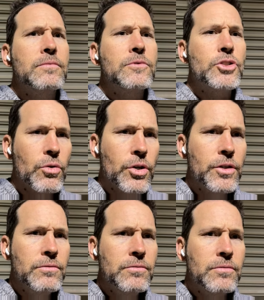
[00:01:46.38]
so good.
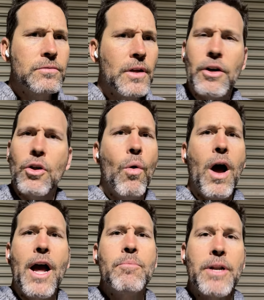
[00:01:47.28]
I don't know
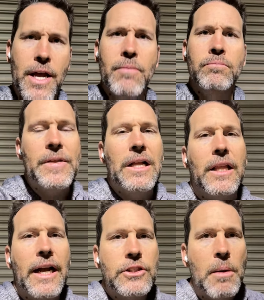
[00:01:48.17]
why, but I am."
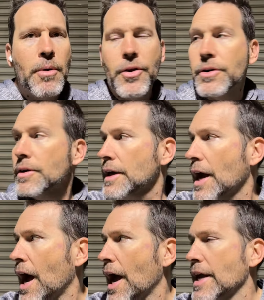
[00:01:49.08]
Like I told my brother,
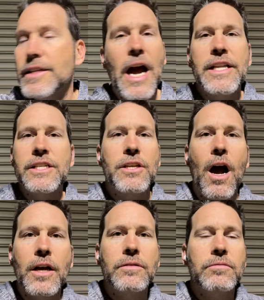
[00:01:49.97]
I, I need to
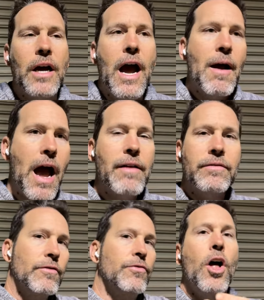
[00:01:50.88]
talk. I, I,
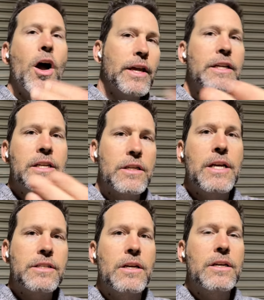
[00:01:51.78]
the vlogging is,
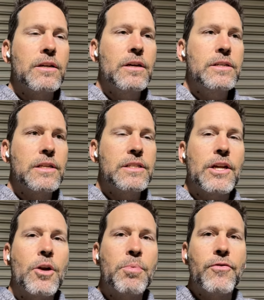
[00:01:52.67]
is, a, is, is
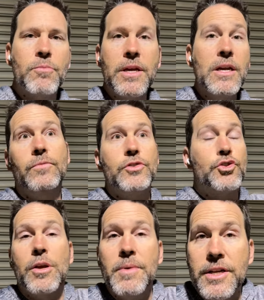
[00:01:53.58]
therapy for me.
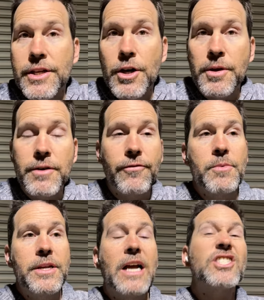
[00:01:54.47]
Streaming is therapeutic for
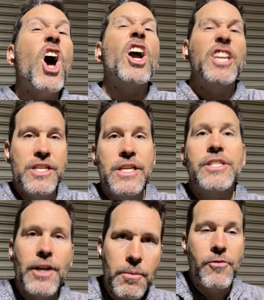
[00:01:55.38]
me. Talking is
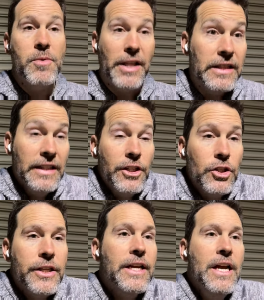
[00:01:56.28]
therapy for me. Like
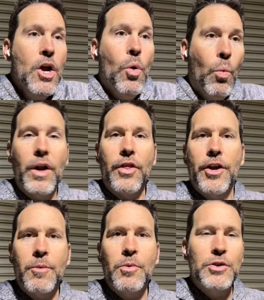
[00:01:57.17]
literally what a
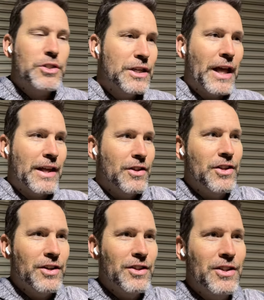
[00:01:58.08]
therapist, when you see like
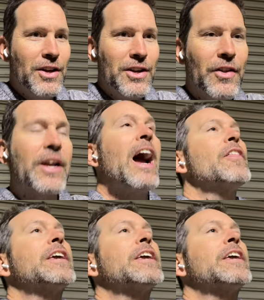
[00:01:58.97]
the, the, you know, the guy on the